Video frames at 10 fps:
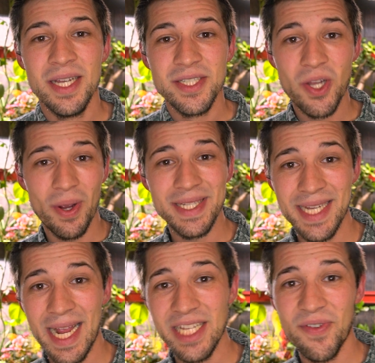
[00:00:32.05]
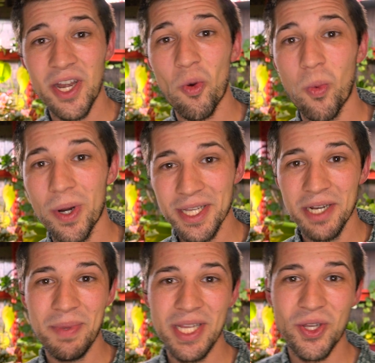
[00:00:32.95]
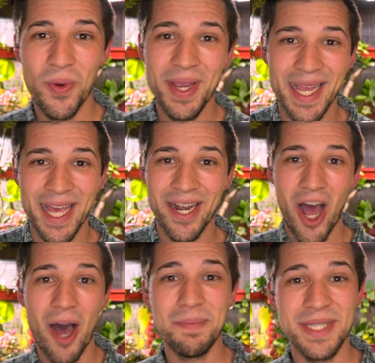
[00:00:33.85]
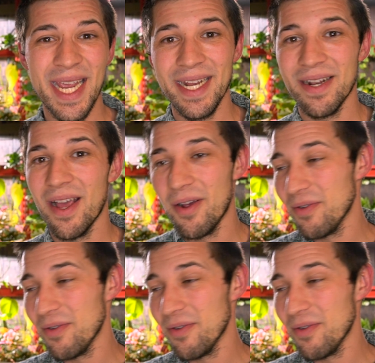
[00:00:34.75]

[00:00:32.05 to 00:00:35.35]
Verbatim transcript: So in today's video, we're going to be doing an update,